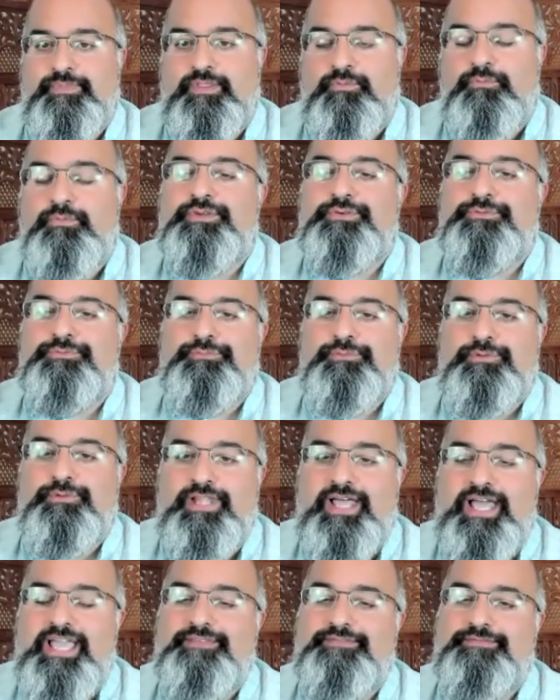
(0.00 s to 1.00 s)
When
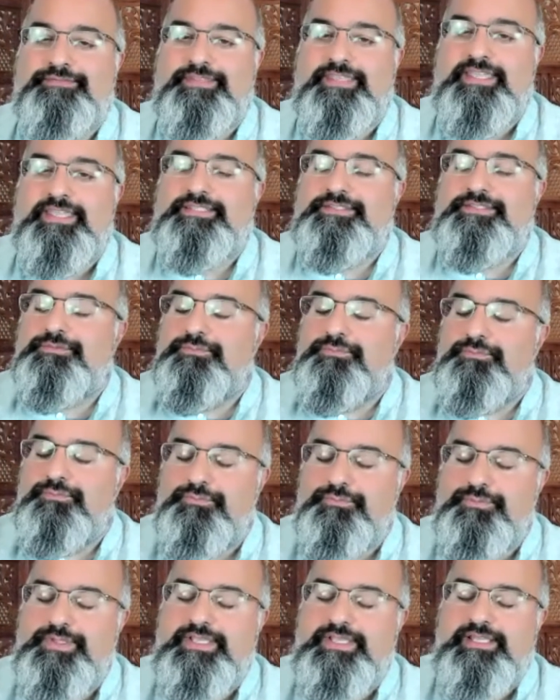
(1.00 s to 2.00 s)
life gets
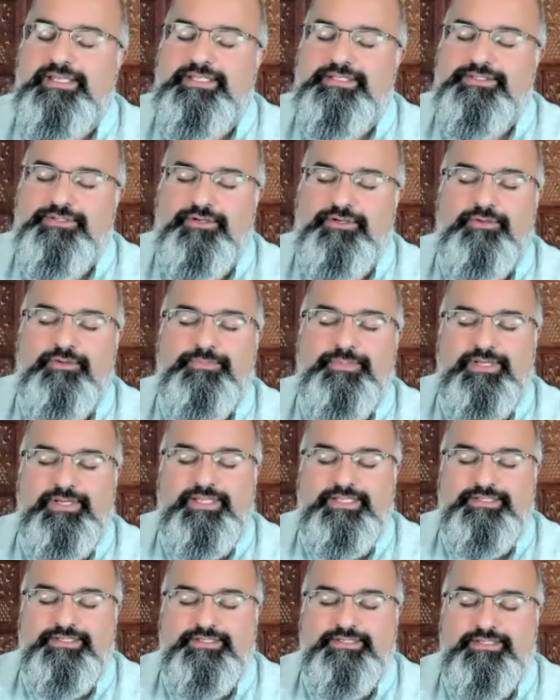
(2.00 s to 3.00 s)
really turbulent